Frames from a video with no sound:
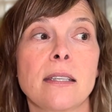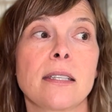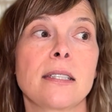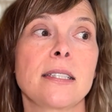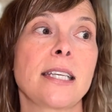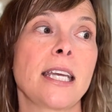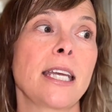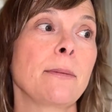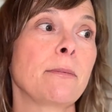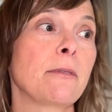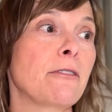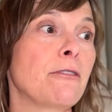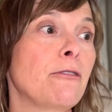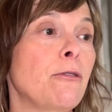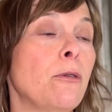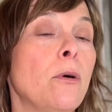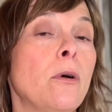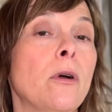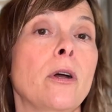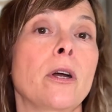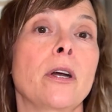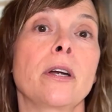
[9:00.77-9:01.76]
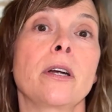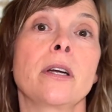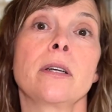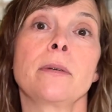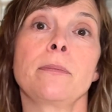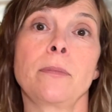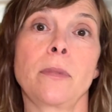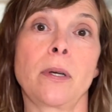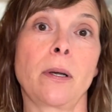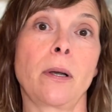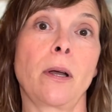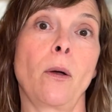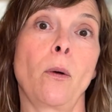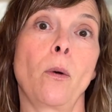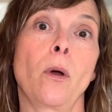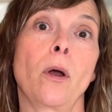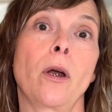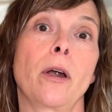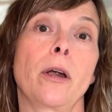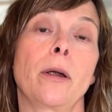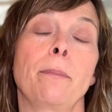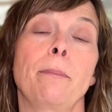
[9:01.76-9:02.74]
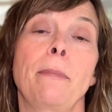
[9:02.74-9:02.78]
the day before,
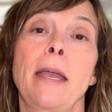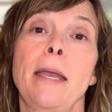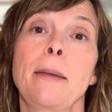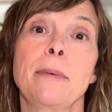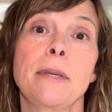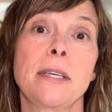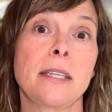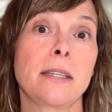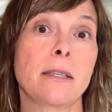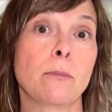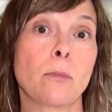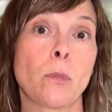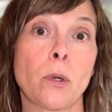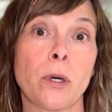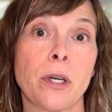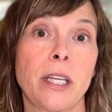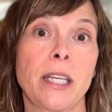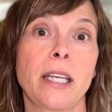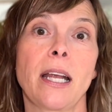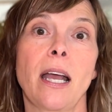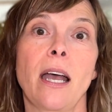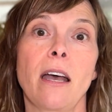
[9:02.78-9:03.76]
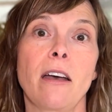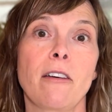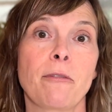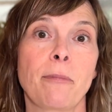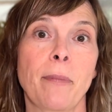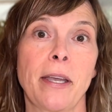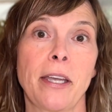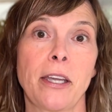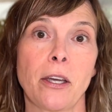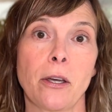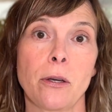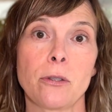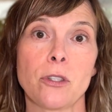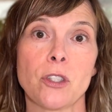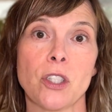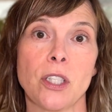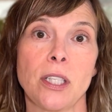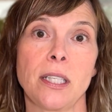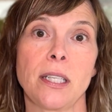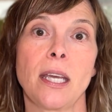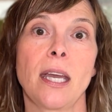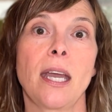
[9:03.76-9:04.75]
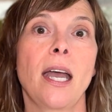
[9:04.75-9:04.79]
or maybe the morning of my
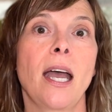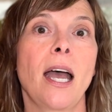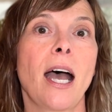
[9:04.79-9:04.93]
coaching,